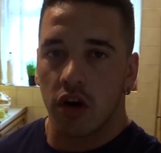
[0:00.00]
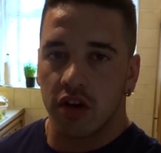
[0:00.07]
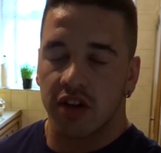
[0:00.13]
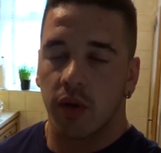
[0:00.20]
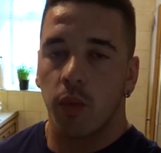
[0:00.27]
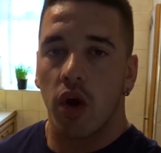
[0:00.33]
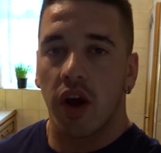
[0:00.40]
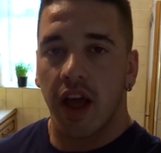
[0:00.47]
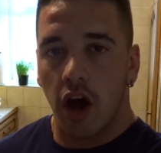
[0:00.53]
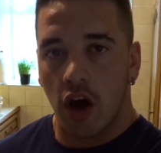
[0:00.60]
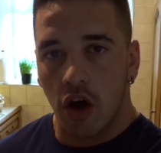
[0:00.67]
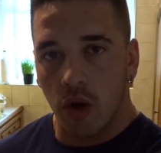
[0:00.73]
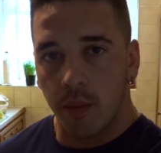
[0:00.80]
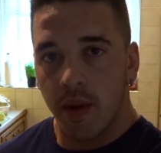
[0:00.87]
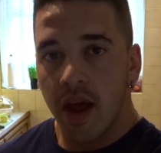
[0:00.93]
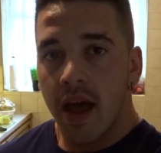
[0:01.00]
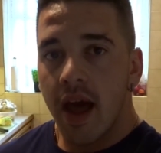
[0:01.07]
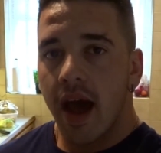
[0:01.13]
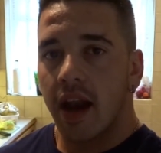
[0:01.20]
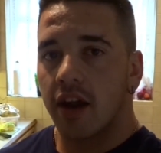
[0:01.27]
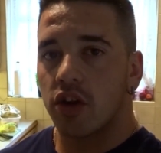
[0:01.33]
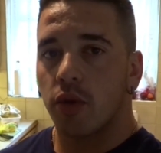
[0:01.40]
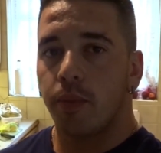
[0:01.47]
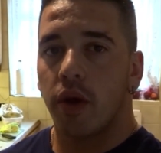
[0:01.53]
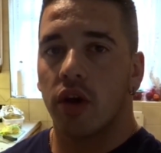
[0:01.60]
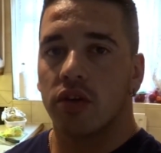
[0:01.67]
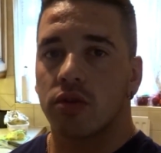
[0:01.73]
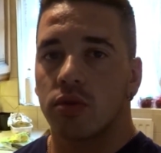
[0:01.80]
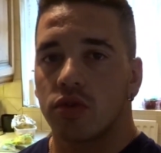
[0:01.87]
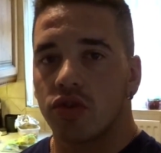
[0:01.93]
because I work at home and I do
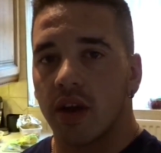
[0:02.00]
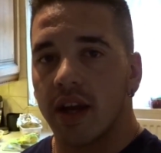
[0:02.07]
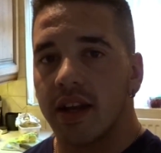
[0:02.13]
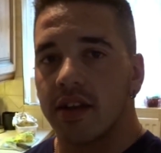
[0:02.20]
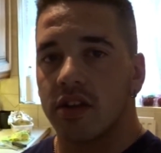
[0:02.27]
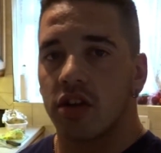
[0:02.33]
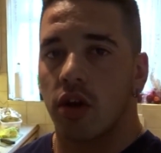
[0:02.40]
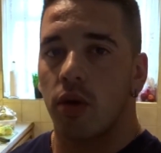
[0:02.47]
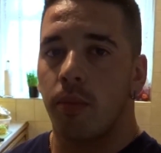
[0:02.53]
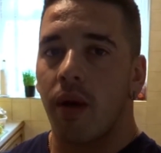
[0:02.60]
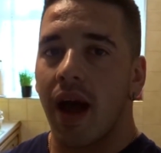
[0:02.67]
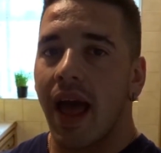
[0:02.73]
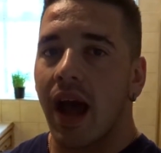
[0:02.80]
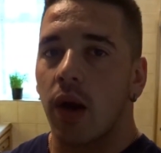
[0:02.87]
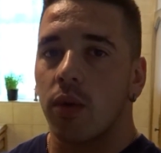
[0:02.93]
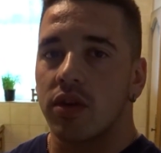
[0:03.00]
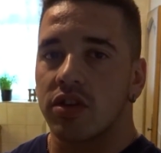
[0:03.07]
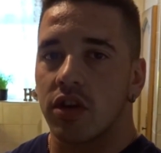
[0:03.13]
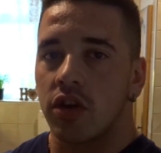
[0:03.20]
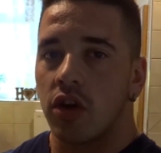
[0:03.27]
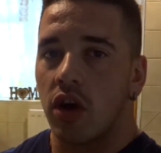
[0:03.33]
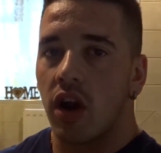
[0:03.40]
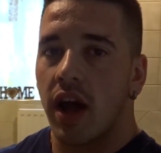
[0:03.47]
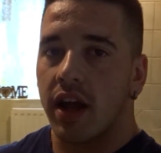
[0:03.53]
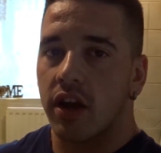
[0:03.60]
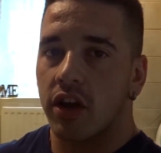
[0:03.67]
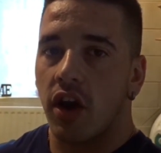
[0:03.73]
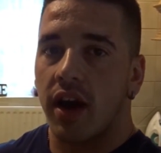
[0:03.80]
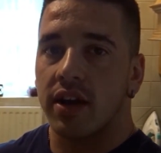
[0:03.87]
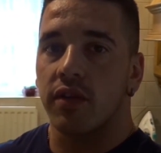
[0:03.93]
personal training, so my hours are not like a
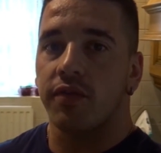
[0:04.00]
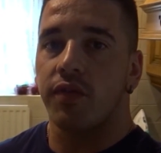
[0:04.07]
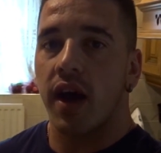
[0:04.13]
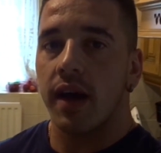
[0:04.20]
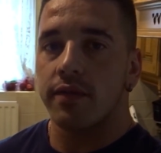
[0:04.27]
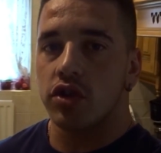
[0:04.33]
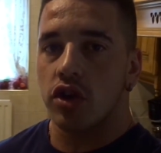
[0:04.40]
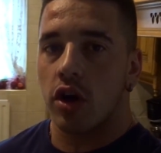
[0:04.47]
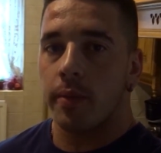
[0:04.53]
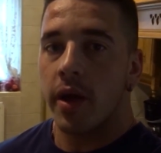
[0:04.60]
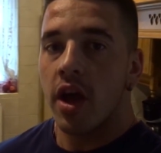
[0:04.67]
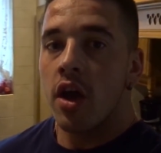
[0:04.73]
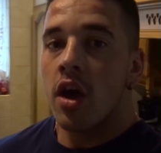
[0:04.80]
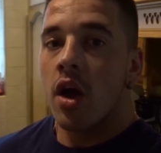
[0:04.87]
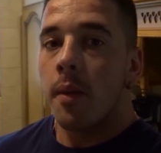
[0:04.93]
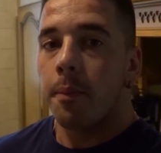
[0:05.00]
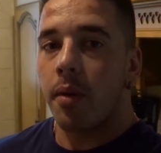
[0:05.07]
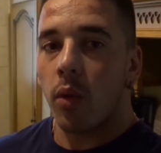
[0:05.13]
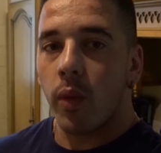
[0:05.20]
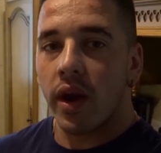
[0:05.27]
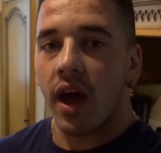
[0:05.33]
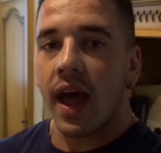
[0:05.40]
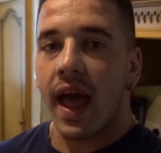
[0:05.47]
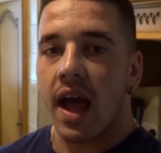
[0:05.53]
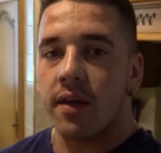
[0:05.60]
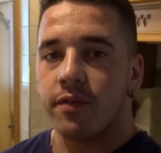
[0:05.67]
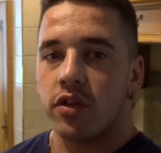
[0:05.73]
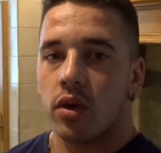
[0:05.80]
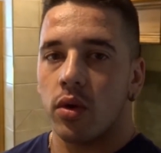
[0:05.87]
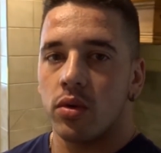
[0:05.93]
9-to-5 job. But when I
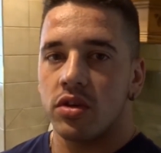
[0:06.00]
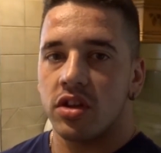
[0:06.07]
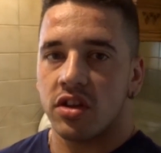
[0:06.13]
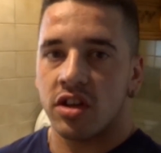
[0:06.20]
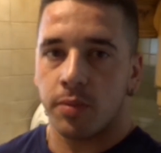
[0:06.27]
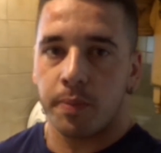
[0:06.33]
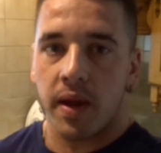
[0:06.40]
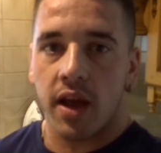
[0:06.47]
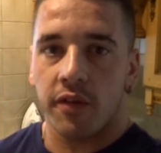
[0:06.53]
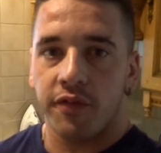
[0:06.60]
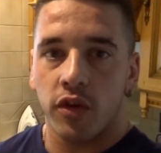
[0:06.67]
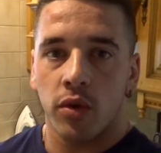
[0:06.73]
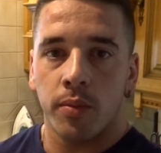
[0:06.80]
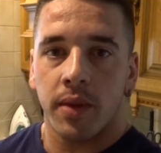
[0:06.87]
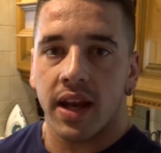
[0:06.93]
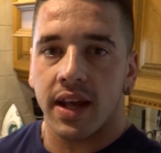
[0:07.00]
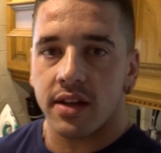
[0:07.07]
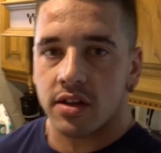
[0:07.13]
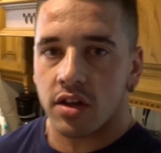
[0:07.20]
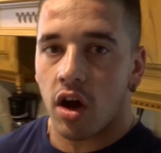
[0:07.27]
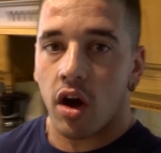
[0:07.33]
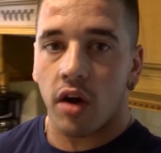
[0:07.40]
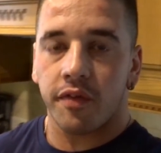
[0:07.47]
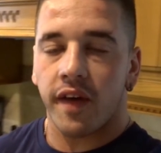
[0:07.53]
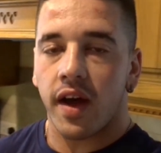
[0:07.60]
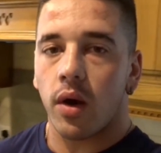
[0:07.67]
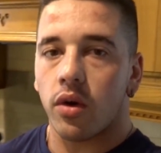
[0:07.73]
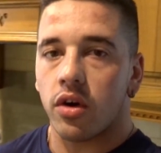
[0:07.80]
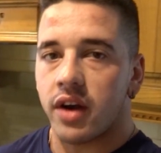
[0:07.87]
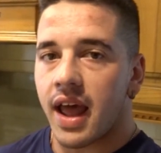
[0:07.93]
have those spare few minutes, half
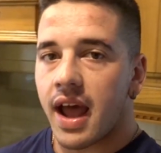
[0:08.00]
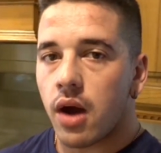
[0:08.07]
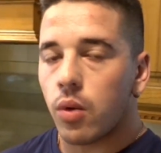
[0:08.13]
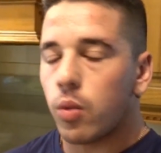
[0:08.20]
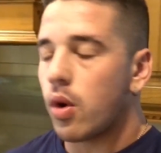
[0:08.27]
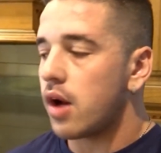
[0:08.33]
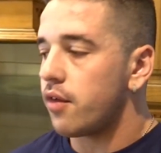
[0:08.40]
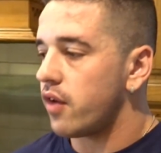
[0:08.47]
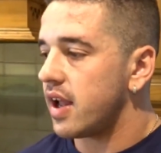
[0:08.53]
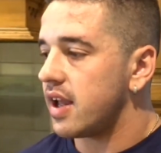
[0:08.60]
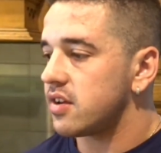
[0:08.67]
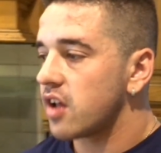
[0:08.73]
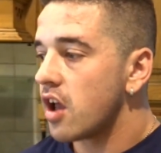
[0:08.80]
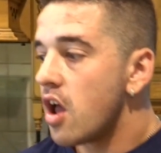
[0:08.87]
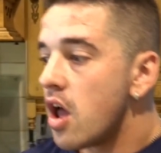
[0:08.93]
hour, an hour, whatever it is,